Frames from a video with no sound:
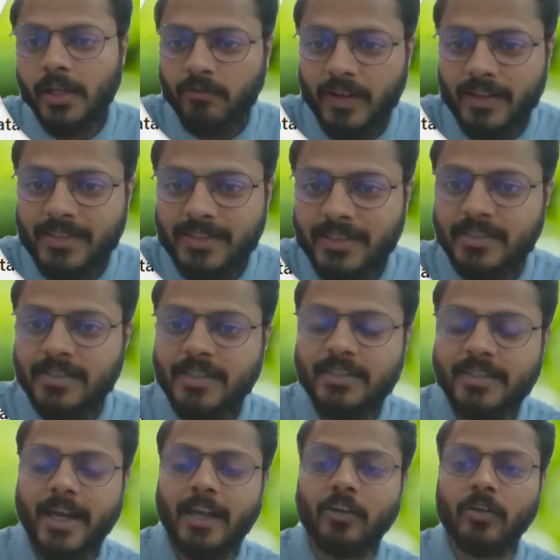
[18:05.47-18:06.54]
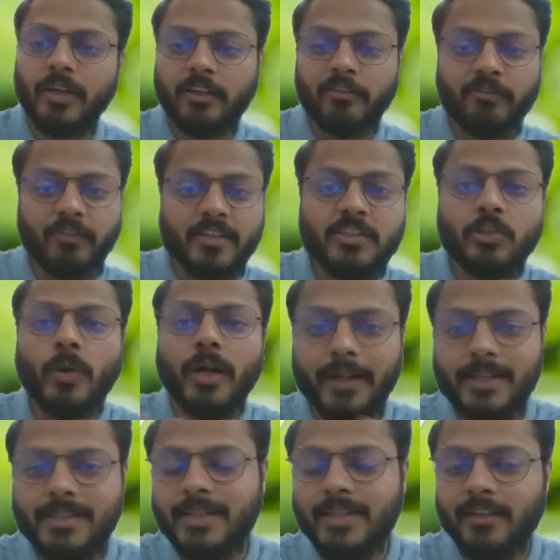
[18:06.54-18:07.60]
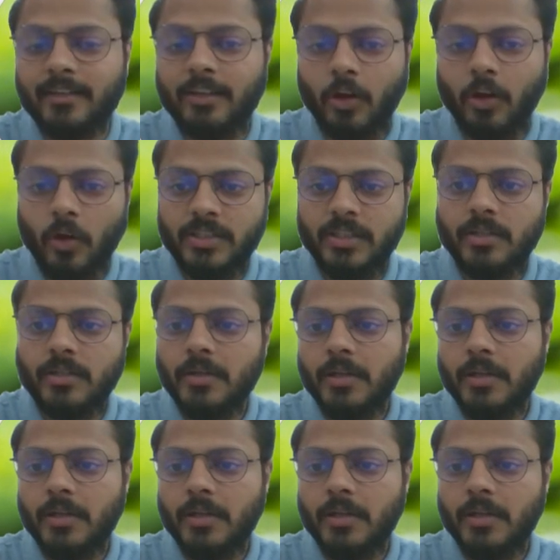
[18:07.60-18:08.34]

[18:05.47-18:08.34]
Once this is calculated, once you understand the logic,